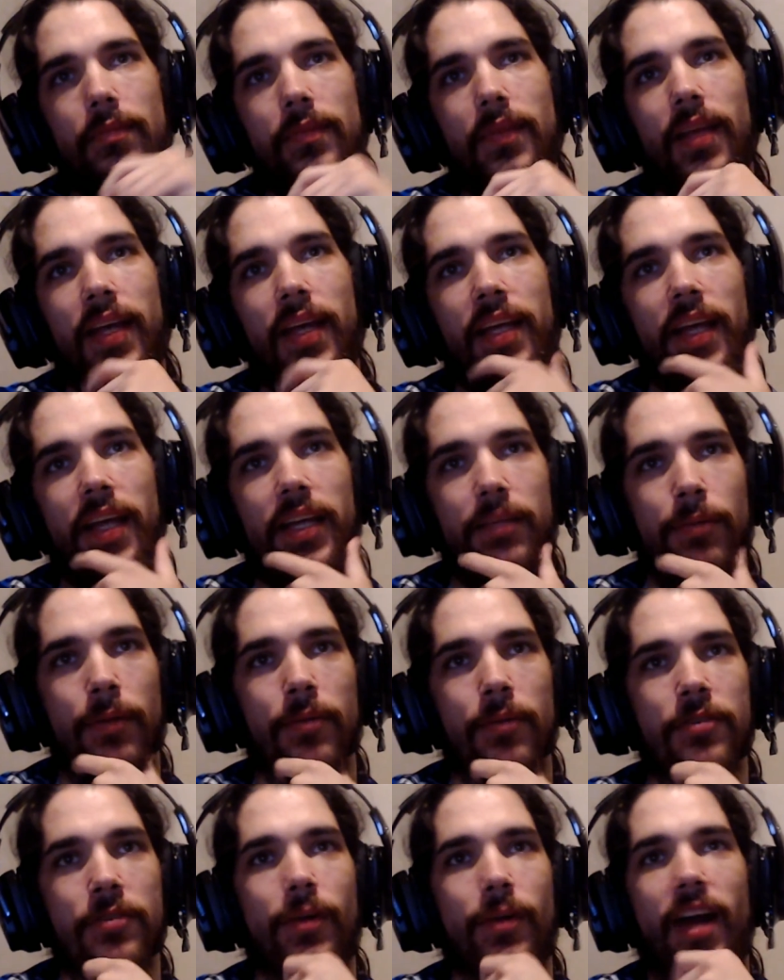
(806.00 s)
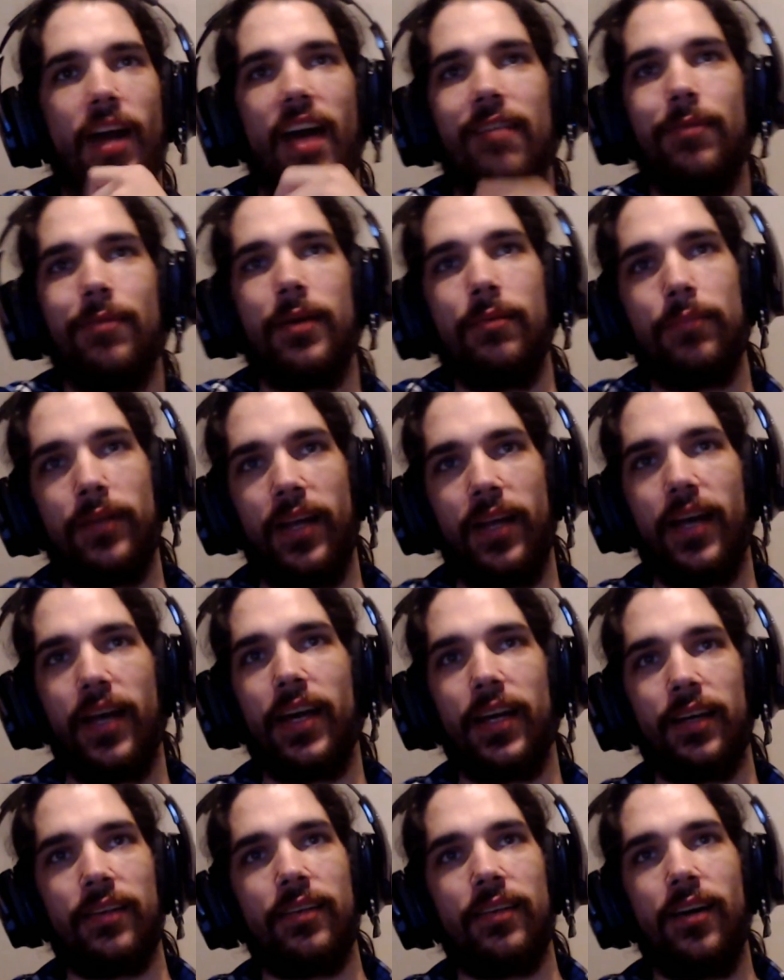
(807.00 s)
That's pretty much what I've been
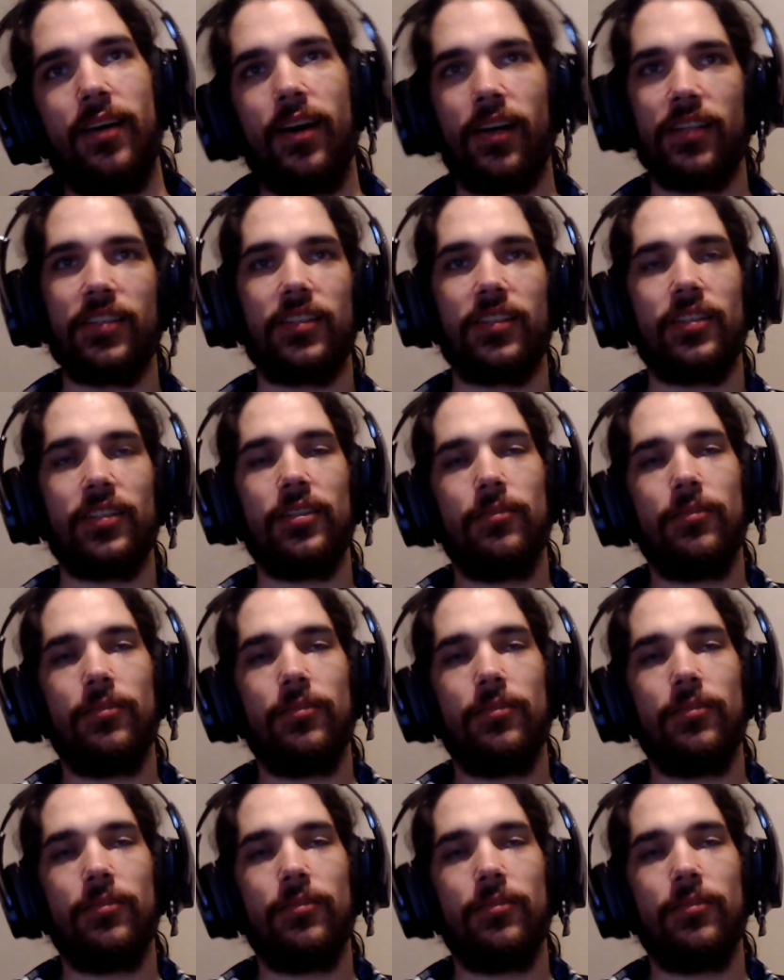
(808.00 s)
playing, honestly.